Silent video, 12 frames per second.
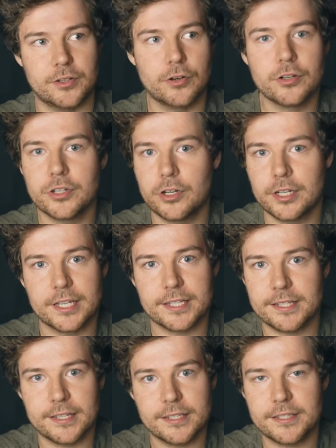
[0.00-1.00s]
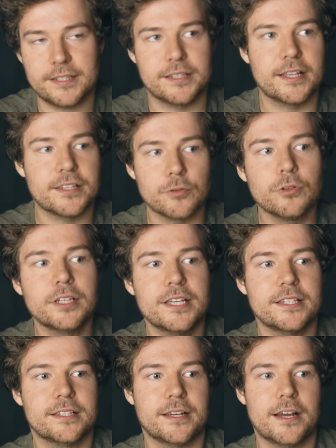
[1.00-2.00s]
Godot exists, there's all
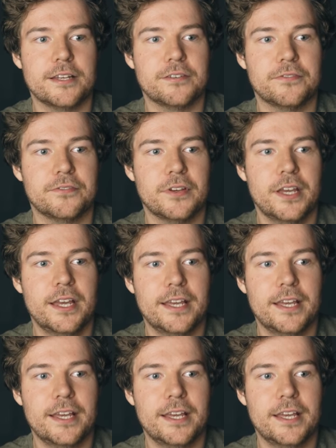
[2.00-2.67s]
these kind of